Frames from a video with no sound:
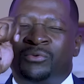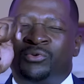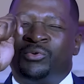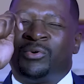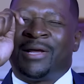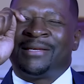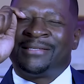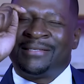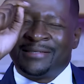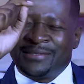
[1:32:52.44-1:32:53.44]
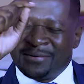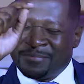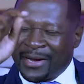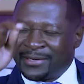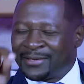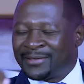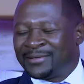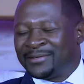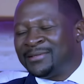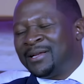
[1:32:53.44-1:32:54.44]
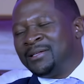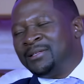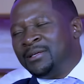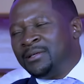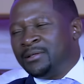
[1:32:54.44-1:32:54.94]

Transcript: do a systematic study.